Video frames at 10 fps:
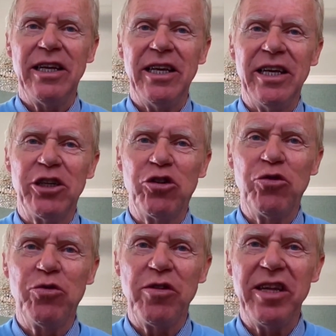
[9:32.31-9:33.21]

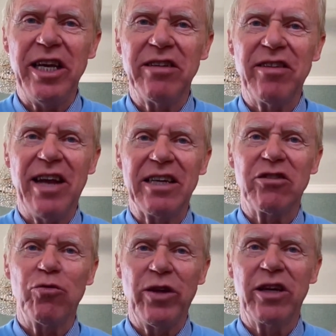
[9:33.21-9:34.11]
to the
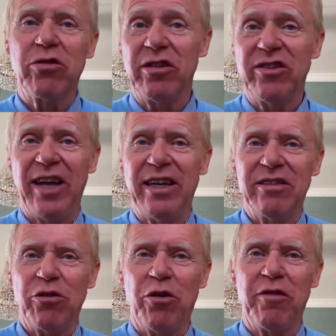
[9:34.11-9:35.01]
internet with the
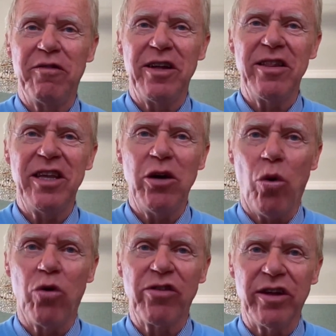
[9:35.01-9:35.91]
consent of the
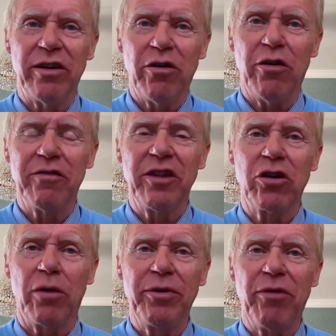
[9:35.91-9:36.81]
author of the
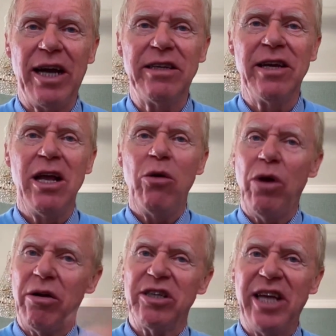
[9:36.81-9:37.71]
copyright,
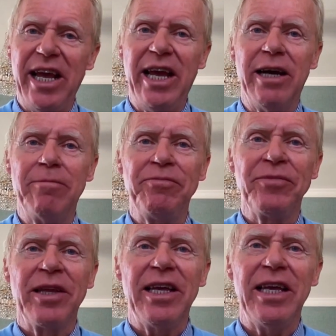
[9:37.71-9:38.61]
whereas here
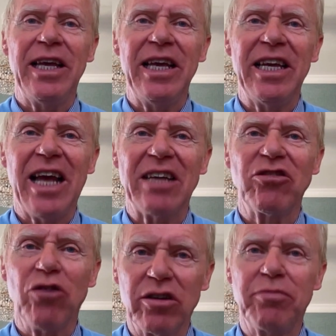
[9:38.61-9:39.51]
it
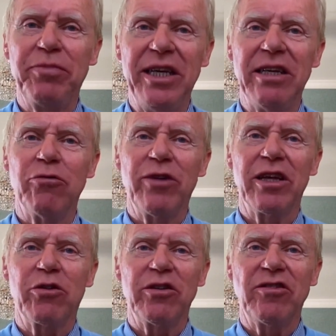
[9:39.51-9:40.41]
has not been with
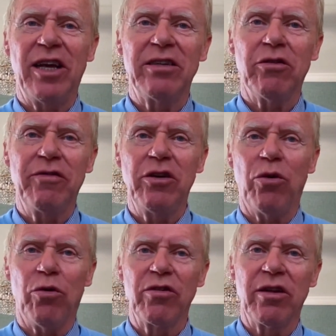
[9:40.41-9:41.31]
the consent of the
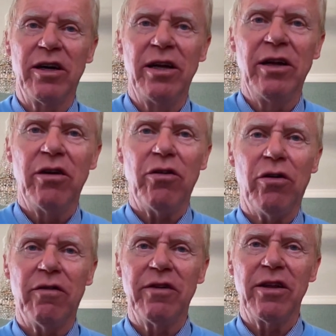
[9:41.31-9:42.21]
author
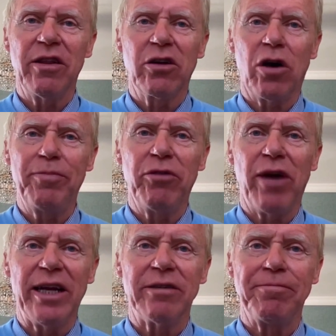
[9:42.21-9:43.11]
of the
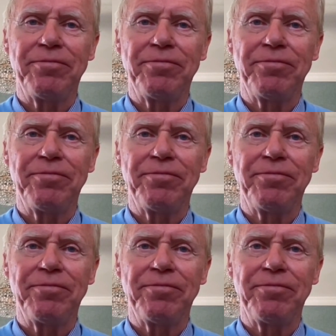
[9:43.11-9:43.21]
copyright.